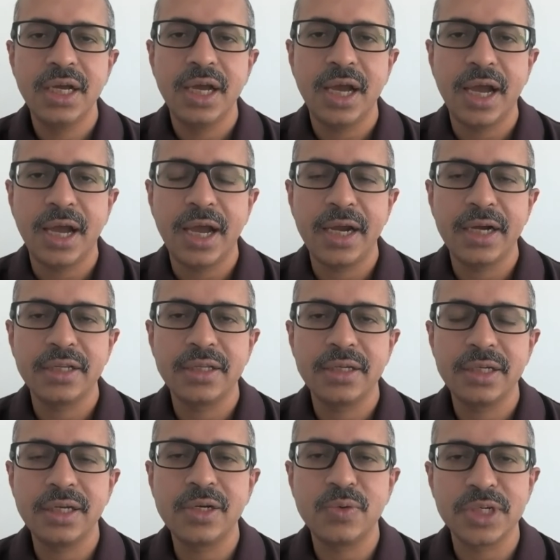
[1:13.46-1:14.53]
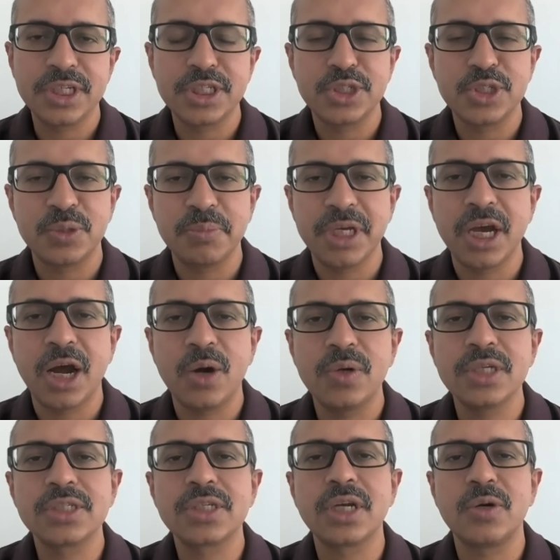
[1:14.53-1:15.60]
And the real question should be, how
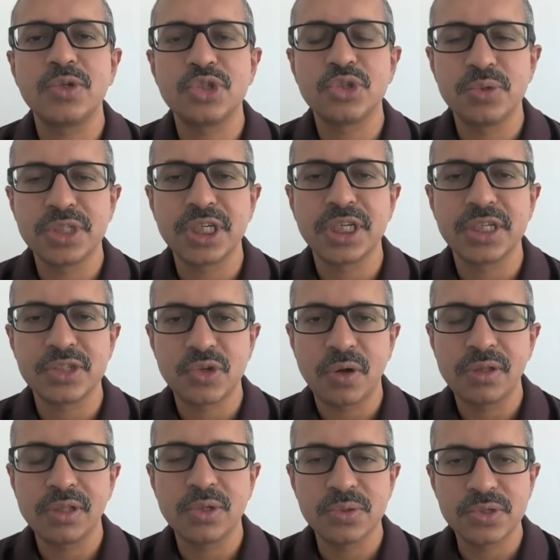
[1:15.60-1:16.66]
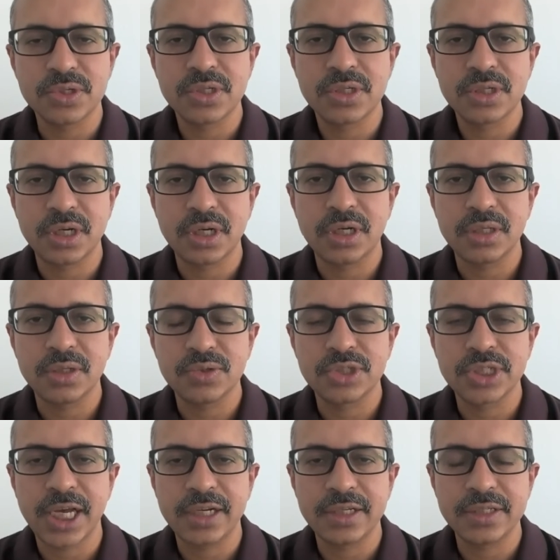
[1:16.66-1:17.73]
does crowdsourcing resolve those
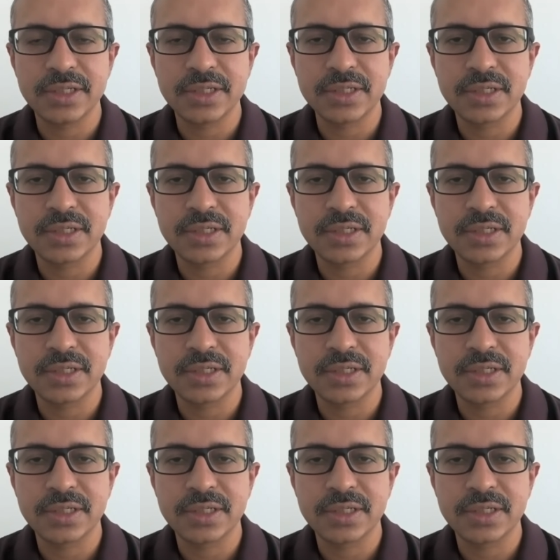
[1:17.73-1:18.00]
challenges?